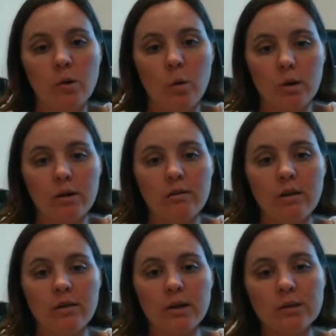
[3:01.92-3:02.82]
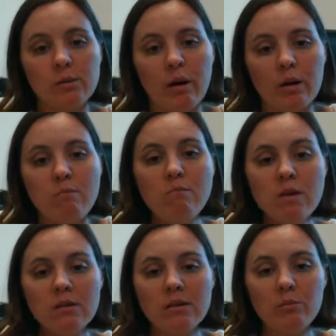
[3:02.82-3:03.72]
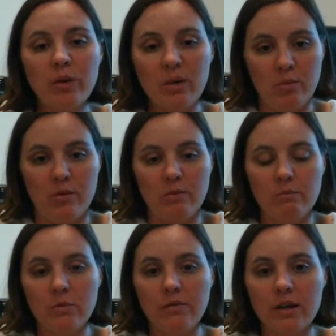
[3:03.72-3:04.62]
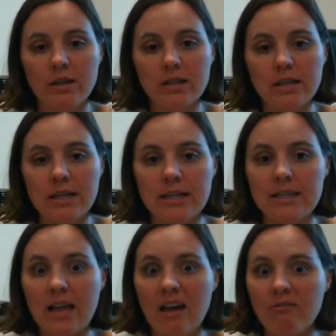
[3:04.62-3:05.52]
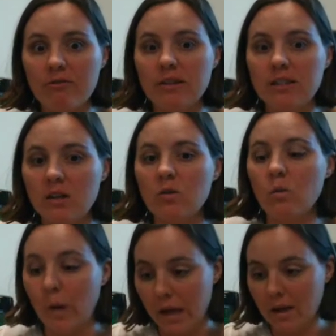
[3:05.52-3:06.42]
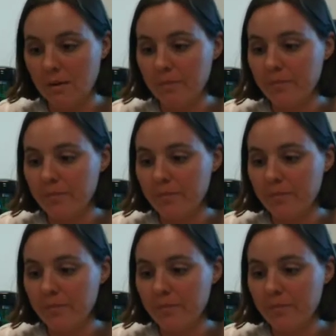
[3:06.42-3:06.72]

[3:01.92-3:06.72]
quoted that there's about 1 million people moving to cities every single week.